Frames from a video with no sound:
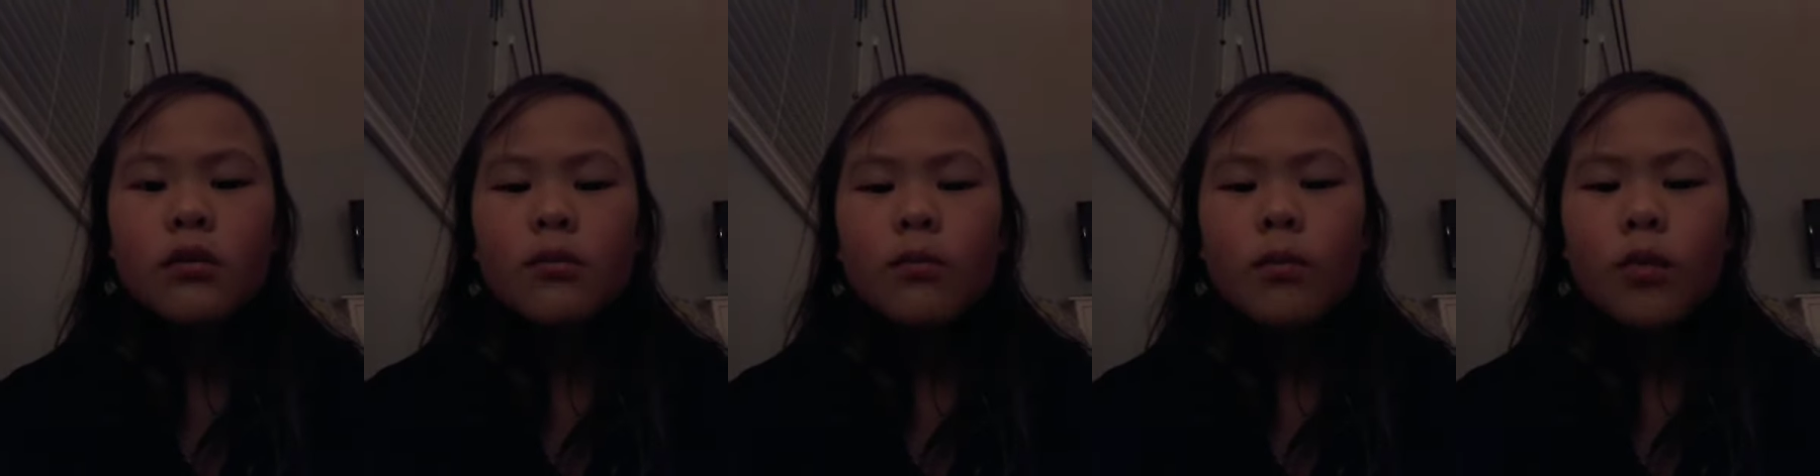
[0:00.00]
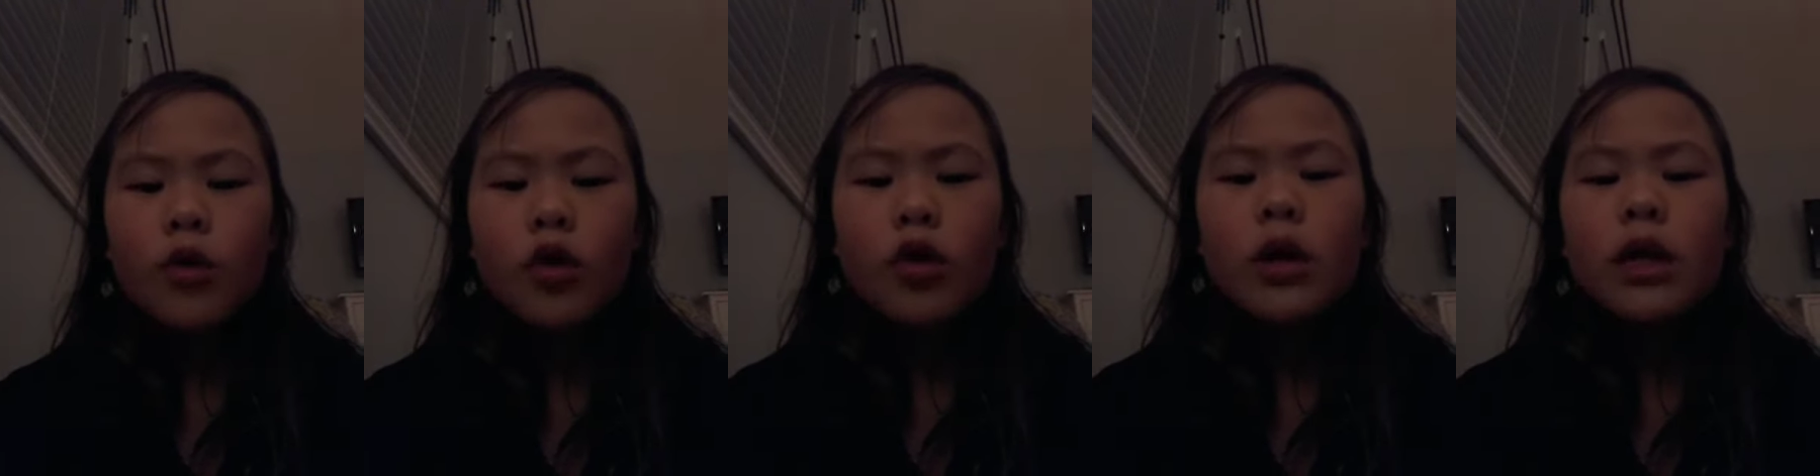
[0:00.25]

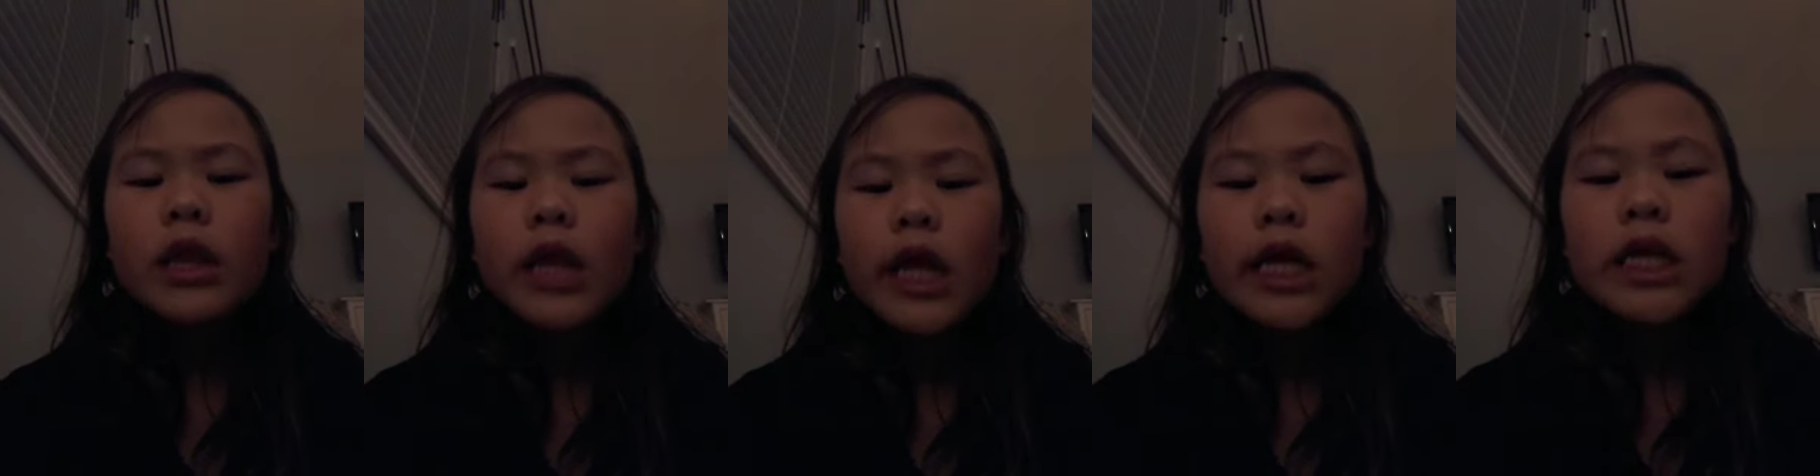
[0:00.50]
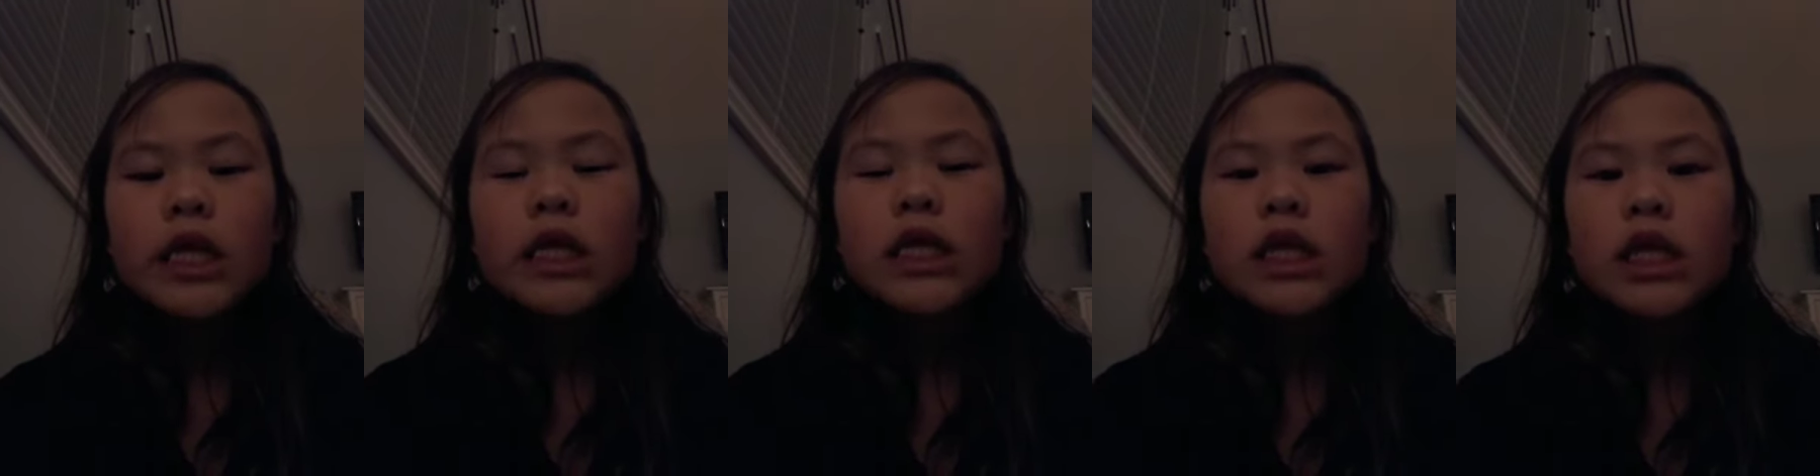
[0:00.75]
more
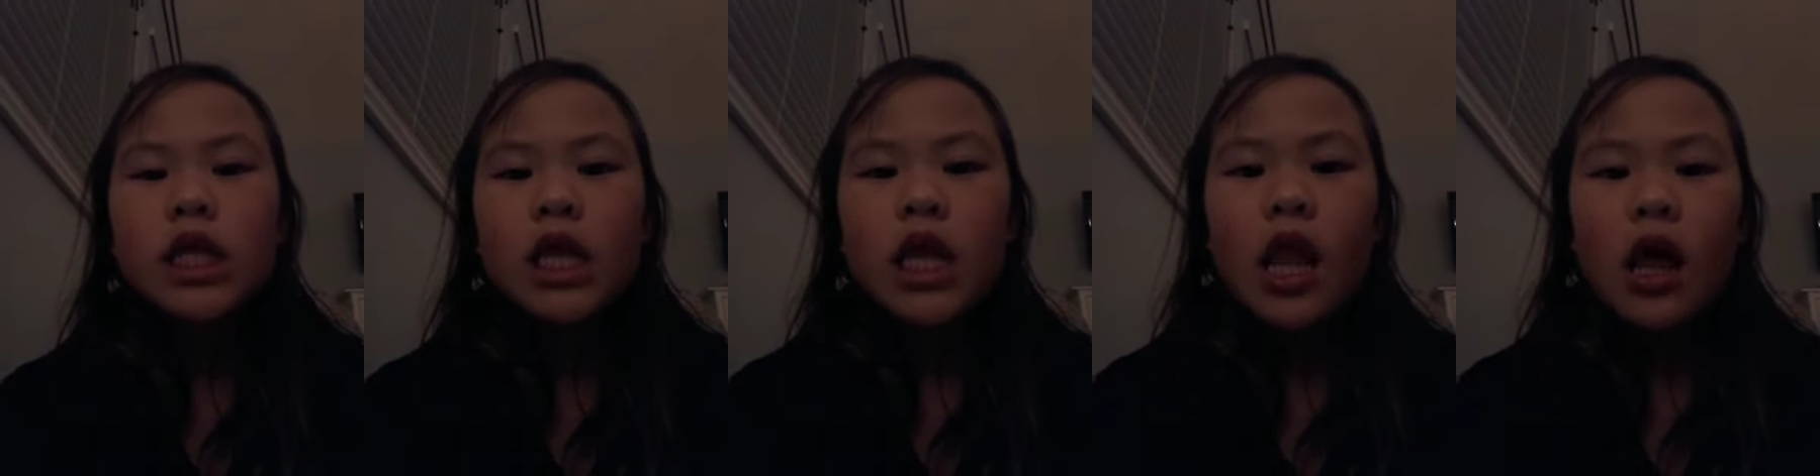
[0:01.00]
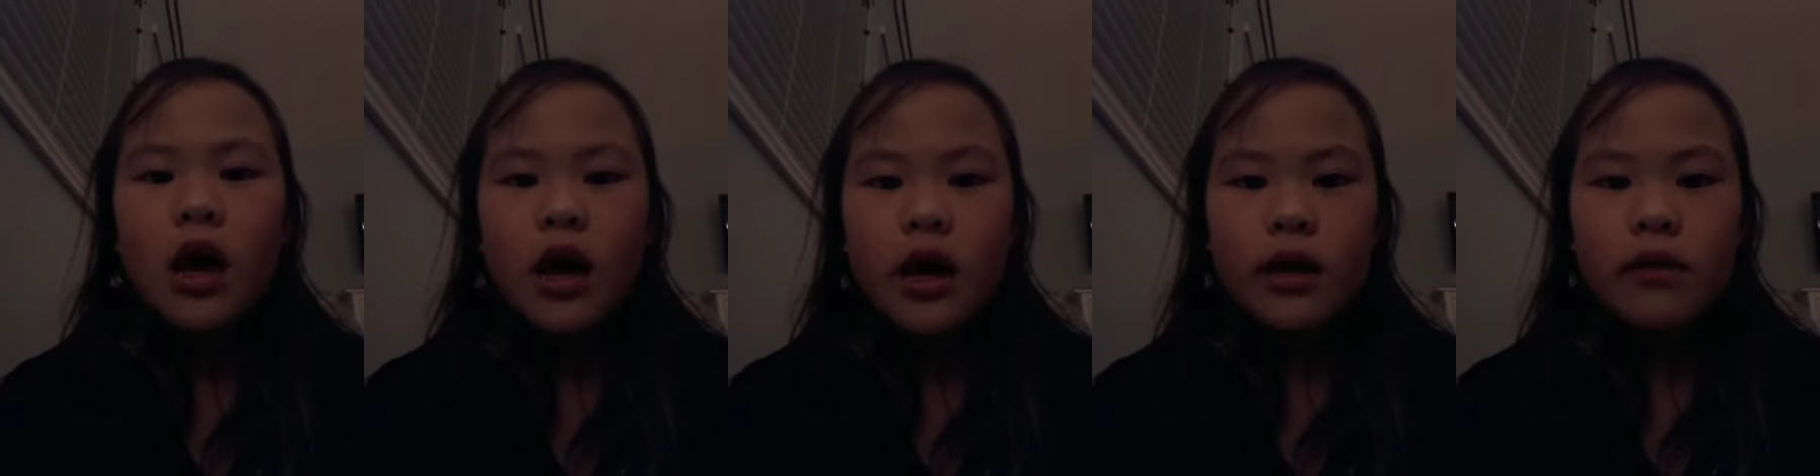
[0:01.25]
like
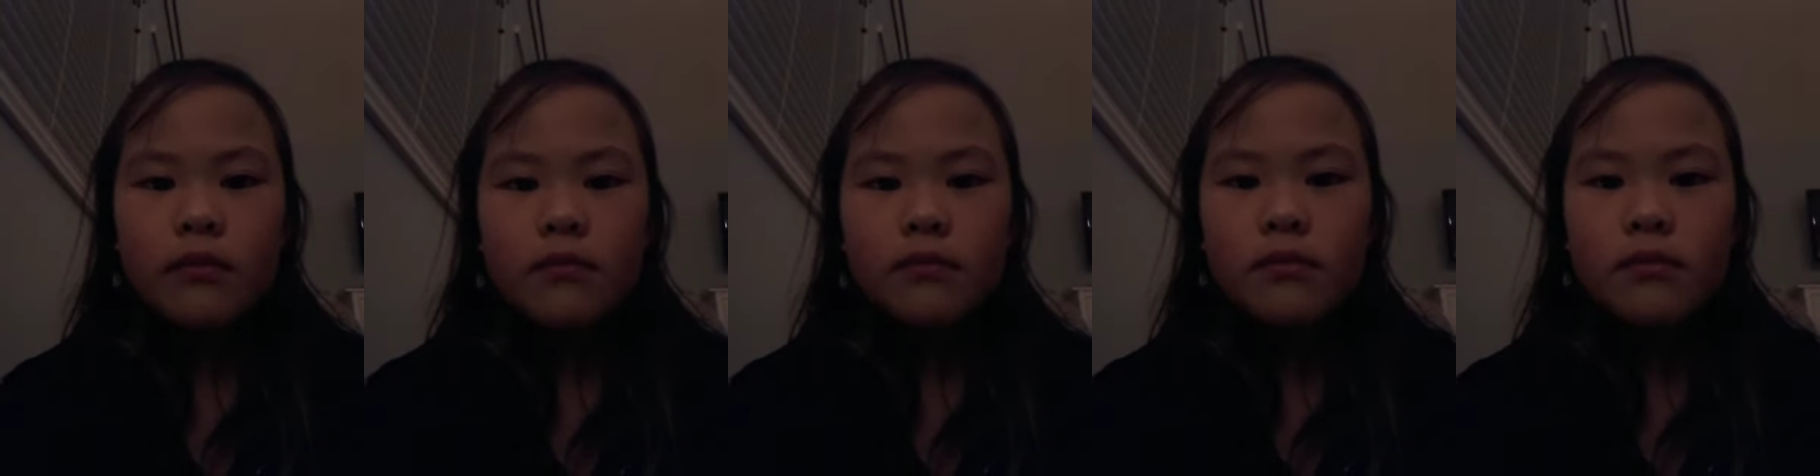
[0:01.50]
slime.